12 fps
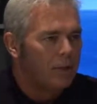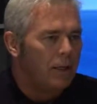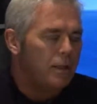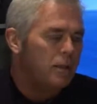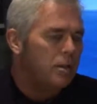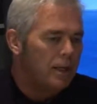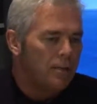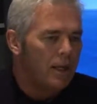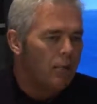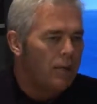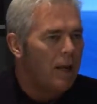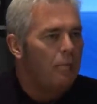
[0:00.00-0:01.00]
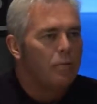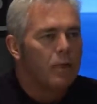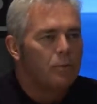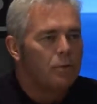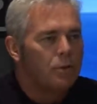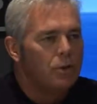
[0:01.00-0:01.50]
It's the same thing with game
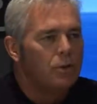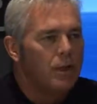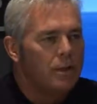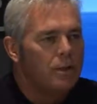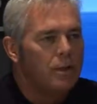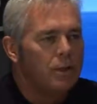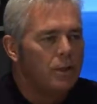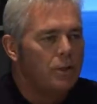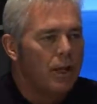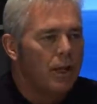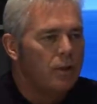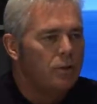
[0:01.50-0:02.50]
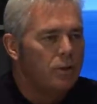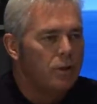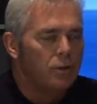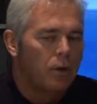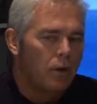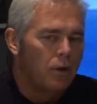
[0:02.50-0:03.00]
developers too. That's the challenge.
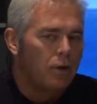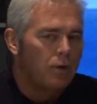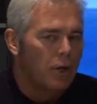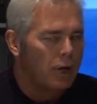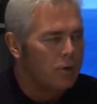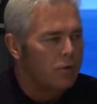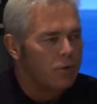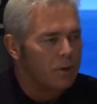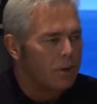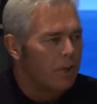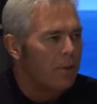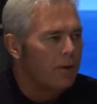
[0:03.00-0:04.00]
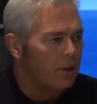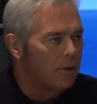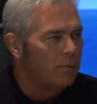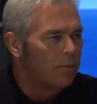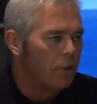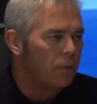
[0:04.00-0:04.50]
You know, all the new consoles that have come out that
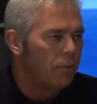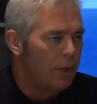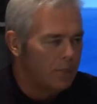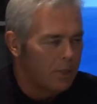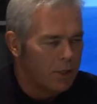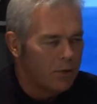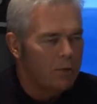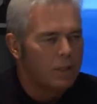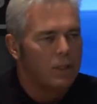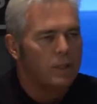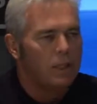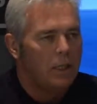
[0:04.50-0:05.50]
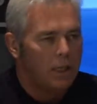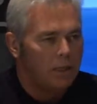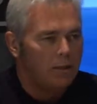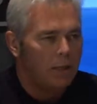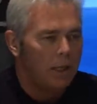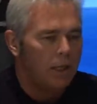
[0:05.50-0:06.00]
are, you know, Xbox 360
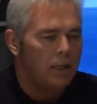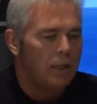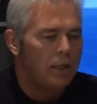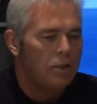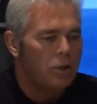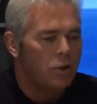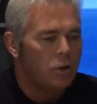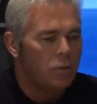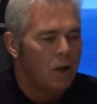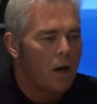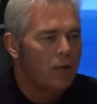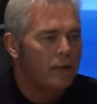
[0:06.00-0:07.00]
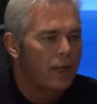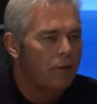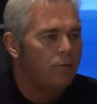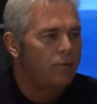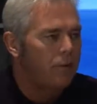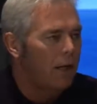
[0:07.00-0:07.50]
and Sony's product
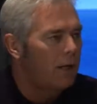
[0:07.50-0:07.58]
have